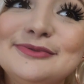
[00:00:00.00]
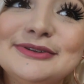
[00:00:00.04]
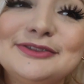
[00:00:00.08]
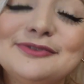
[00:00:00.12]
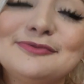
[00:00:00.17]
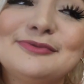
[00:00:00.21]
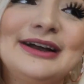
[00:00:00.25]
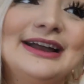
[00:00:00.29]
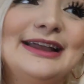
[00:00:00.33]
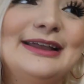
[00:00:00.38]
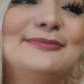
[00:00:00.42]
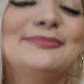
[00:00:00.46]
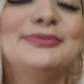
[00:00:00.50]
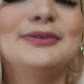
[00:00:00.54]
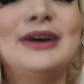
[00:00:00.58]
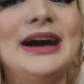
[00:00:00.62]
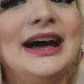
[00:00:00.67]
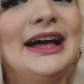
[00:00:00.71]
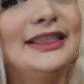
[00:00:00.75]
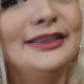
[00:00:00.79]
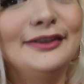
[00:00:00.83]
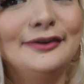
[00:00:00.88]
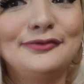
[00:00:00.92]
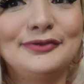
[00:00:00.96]
with the white but
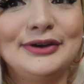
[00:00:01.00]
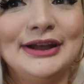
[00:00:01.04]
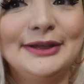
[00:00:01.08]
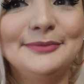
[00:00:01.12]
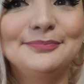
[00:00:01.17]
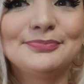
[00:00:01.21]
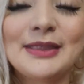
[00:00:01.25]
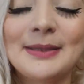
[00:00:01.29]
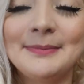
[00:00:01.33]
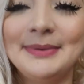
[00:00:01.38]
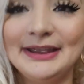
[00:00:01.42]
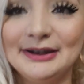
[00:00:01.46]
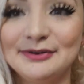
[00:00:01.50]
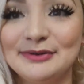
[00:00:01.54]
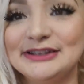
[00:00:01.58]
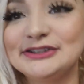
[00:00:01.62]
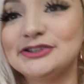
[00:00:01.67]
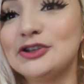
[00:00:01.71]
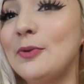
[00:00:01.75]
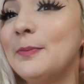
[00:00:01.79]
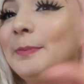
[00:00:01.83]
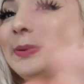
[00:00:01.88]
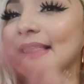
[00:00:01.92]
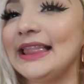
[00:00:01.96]
i love white but anyway
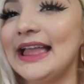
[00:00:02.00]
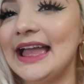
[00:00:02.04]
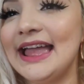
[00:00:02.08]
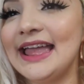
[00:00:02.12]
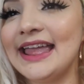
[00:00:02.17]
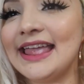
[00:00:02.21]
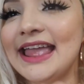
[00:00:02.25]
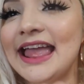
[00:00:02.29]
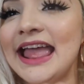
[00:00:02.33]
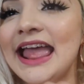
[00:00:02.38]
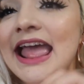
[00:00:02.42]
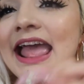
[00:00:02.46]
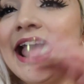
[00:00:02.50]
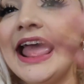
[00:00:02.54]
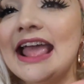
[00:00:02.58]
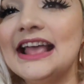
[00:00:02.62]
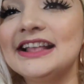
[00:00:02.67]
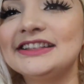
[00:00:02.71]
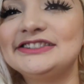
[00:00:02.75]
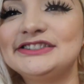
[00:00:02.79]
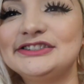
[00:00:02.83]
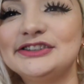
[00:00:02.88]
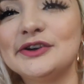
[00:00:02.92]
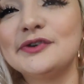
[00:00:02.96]
so black
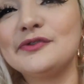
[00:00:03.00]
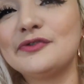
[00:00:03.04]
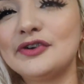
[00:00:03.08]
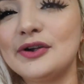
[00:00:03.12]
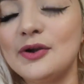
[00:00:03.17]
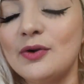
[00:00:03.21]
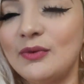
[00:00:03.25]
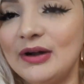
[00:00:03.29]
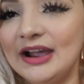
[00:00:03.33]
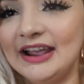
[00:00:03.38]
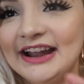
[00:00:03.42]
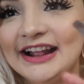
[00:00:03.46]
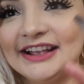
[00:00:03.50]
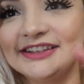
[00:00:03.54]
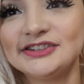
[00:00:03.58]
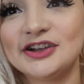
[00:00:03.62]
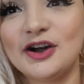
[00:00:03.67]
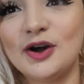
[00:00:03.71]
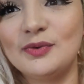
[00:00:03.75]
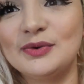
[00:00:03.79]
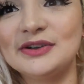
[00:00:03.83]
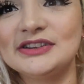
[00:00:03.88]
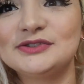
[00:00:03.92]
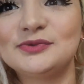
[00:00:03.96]
and silver and white has
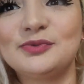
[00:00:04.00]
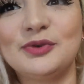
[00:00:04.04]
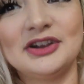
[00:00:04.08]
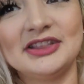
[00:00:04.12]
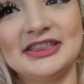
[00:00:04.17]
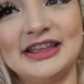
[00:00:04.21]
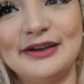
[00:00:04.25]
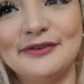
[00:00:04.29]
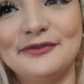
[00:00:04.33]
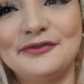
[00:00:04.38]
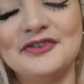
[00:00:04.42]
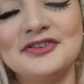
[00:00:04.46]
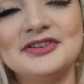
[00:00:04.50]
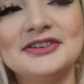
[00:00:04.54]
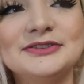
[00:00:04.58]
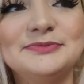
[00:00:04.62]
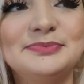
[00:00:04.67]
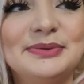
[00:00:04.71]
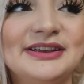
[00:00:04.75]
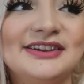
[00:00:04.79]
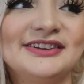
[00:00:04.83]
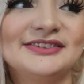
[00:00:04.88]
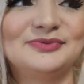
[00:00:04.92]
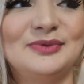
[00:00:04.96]
always worked out for us
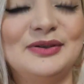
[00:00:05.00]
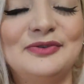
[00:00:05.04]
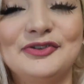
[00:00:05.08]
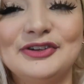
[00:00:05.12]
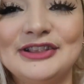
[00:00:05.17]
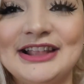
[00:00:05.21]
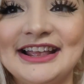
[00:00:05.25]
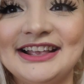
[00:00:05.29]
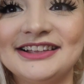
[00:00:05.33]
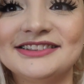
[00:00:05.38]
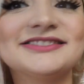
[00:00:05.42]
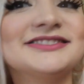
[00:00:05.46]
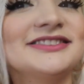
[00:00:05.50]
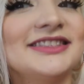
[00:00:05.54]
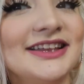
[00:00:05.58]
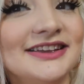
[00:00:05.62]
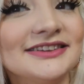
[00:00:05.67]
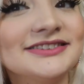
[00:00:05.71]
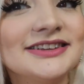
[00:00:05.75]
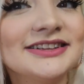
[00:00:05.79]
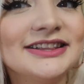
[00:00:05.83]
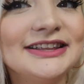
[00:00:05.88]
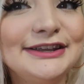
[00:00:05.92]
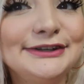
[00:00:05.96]
because we feel like it's
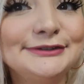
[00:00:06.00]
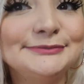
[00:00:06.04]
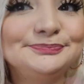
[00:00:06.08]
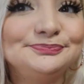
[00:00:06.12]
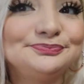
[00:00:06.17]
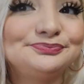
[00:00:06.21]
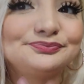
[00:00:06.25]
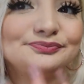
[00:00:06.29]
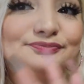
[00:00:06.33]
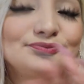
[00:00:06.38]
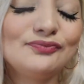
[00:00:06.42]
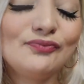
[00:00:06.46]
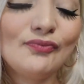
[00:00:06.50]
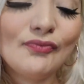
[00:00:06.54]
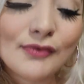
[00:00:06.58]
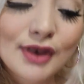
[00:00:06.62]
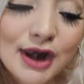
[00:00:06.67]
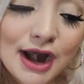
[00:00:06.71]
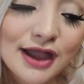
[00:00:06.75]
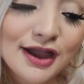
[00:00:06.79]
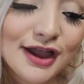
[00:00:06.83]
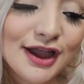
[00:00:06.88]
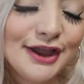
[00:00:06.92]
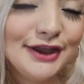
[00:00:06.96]
less clean
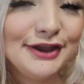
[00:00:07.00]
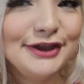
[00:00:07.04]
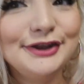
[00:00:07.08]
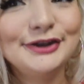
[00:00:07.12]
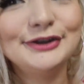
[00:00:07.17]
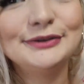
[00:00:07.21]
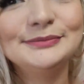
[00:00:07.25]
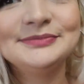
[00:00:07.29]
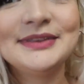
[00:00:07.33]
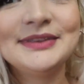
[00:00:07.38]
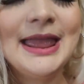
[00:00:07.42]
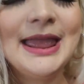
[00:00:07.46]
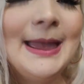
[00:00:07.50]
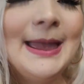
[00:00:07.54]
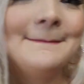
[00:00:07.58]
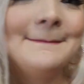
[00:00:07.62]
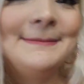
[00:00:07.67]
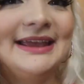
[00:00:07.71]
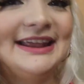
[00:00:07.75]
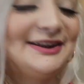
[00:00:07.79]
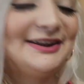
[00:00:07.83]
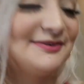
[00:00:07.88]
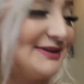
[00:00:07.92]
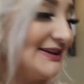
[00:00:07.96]
you know
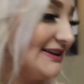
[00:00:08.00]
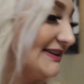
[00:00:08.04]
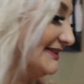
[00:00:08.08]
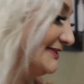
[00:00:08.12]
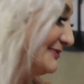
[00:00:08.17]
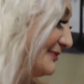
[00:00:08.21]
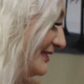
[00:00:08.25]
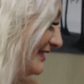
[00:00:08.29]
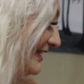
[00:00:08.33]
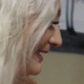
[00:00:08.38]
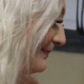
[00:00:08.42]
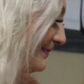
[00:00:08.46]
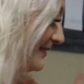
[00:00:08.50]
but anyways with that